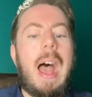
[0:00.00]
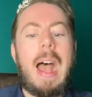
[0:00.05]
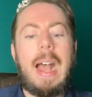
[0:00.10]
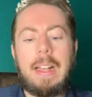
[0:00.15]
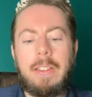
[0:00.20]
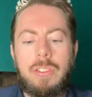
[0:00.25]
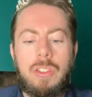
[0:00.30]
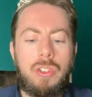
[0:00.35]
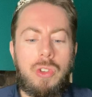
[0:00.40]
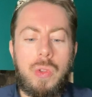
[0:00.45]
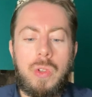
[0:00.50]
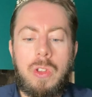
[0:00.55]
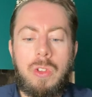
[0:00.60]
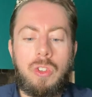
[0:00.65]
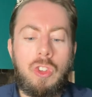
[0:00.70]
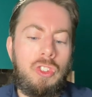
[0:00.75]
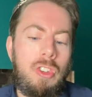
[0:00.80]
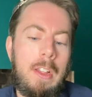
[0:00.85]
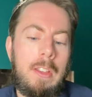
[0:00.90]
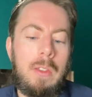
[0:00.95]
as the Duke and
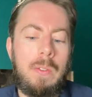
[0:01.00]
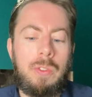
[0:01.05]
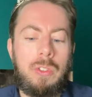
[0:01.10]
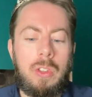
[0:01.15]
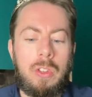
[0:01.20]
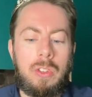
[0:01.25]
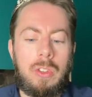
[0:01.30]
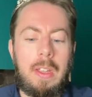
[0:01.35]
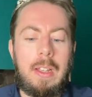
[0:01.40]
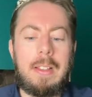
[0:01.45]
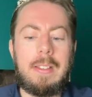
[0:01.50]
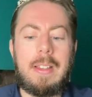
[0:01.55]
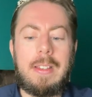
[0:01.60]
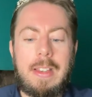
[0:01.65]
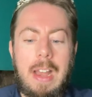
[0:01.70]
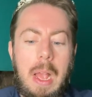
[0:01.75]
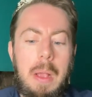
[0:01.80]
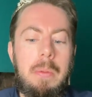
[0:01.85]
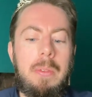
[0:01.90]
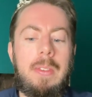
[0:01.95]
Duchess of Sussex
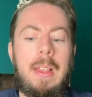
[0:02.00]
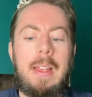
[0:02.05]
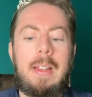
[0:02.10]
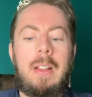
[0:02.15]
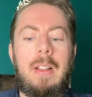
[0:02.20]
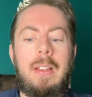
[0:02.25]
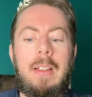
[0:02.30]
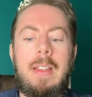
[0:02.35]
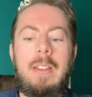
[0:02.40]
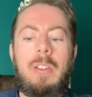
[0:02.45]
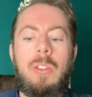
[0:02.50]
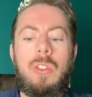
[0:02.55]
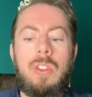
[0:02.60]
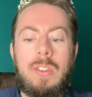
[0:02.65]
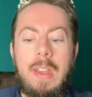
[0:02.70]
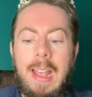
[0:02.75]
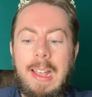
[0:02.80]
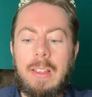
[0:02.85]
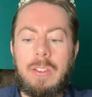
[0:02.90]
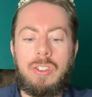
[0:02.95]
now settle into the
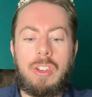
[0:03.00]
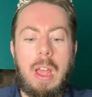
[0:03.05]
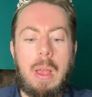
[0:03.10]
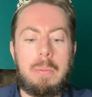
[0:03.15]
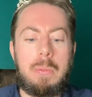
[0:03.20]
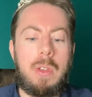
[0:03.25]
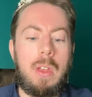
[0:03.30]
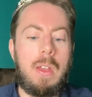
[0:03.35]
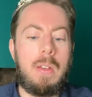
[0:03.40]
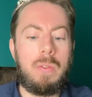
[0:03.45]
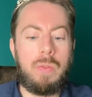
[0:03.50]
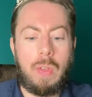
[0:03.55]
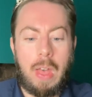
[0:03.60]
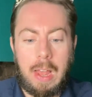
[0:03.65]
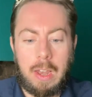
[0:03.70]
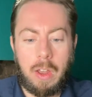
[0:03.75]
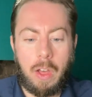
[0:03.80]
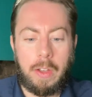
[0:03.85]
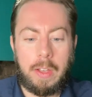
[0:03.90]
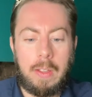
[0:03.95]
next chapter of their
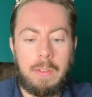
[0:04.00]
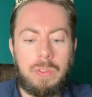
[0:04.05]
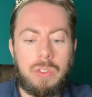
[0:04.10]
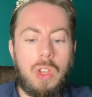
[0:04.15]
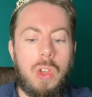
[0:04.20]
lives